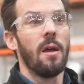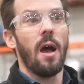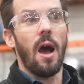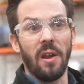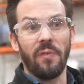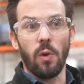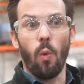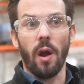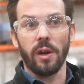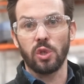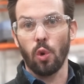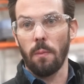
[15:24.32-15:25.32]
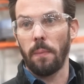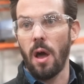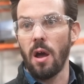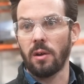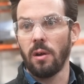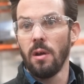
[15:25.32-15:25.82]
And if you want a short
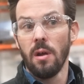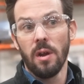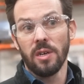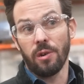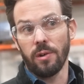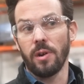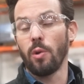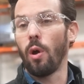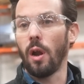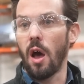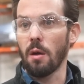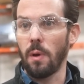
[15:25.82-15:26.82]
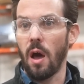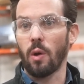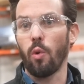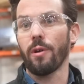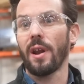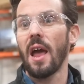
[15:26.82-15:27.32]
block turned into a long block,
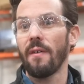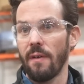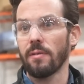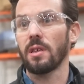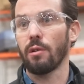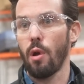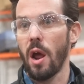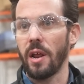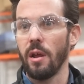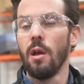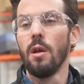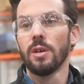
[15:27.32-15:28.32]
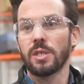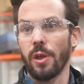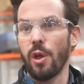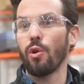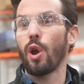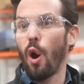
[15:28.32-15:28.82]
we're going to have everything ready.
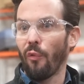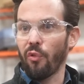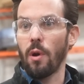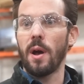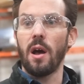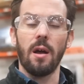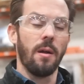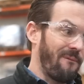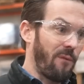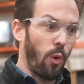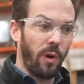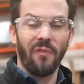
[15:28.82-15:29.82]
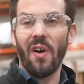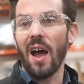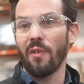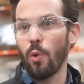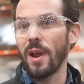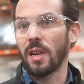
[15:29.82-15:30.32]
So you go from a 4 to
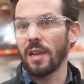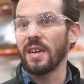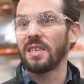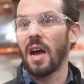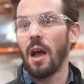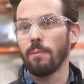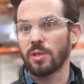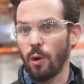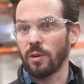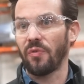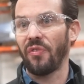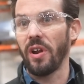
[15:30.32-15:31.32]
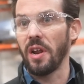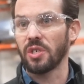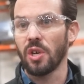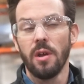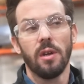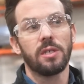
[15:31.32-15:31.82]
5 week lead time start to finish
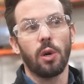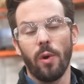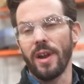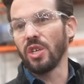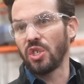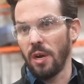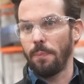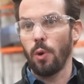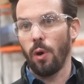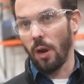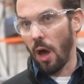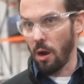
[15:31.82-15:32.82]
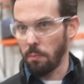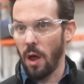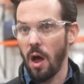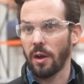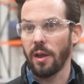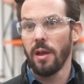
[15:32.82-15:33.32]
to we can ship you a long
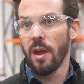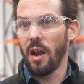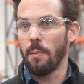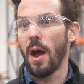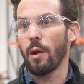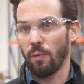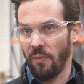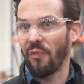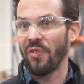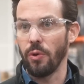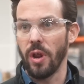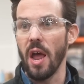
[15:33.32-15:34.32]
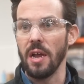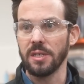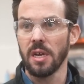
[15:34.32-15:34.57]
block in a matter of a few days.